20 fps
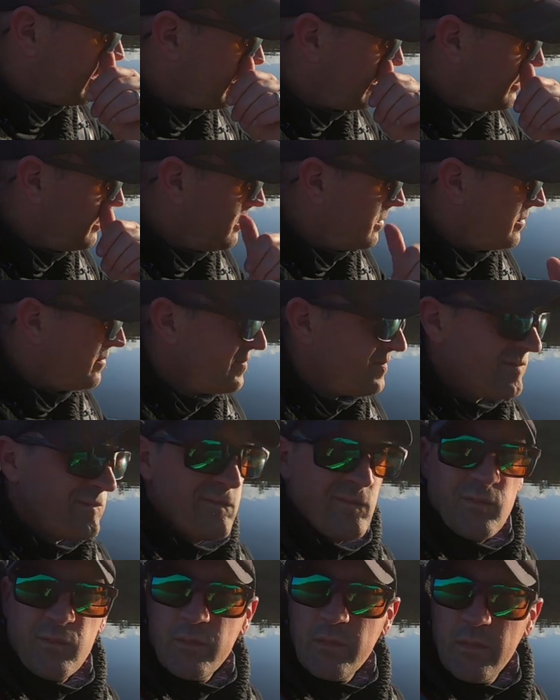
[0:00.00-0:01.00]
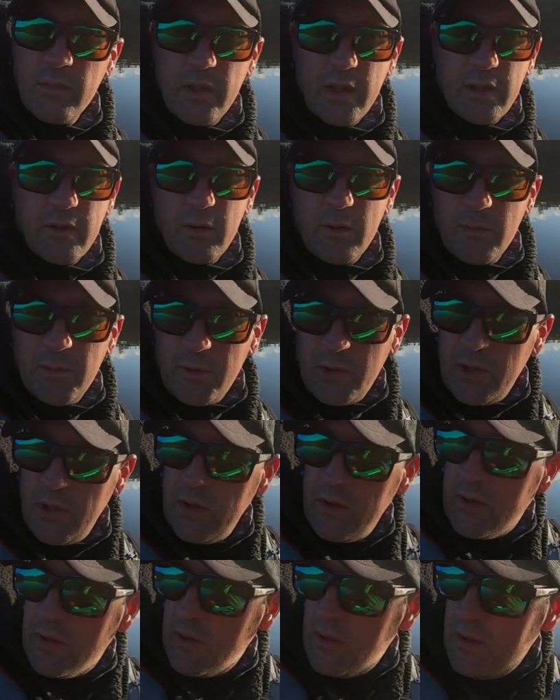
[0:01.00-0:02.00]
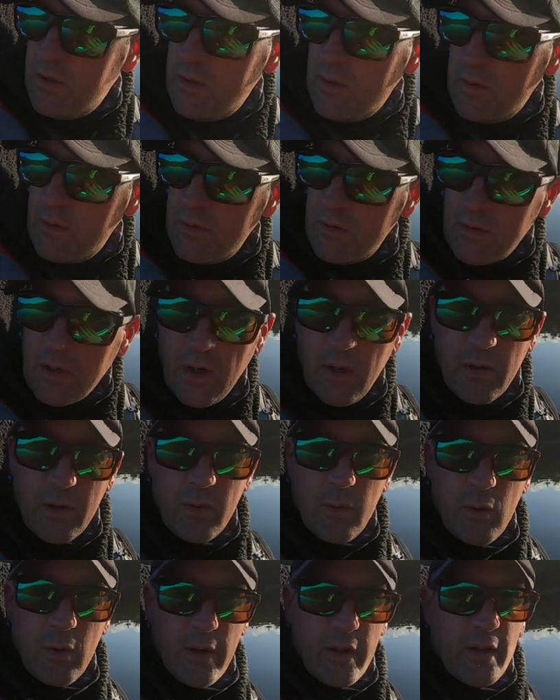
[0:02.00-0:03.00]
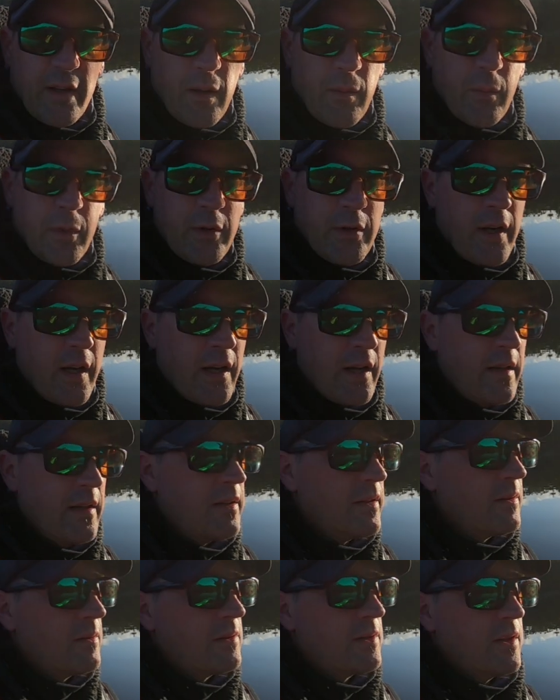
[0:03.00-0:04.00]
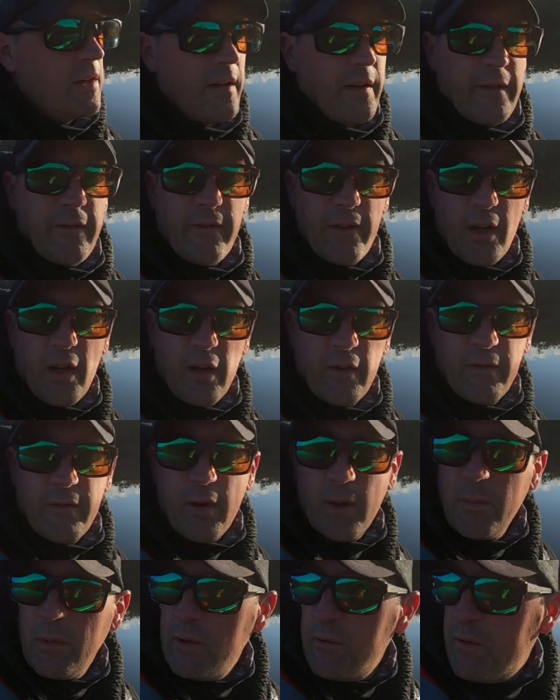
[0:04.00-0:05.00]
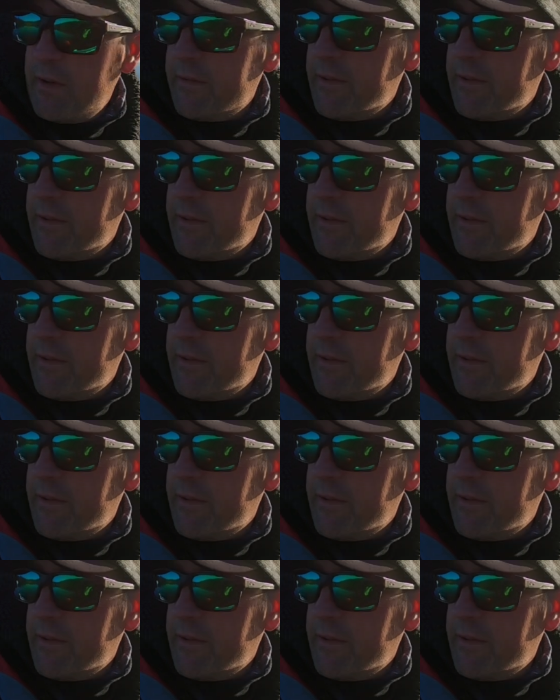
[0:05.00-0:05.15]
system. This was due to colder water temperature and there was a lot of flow from the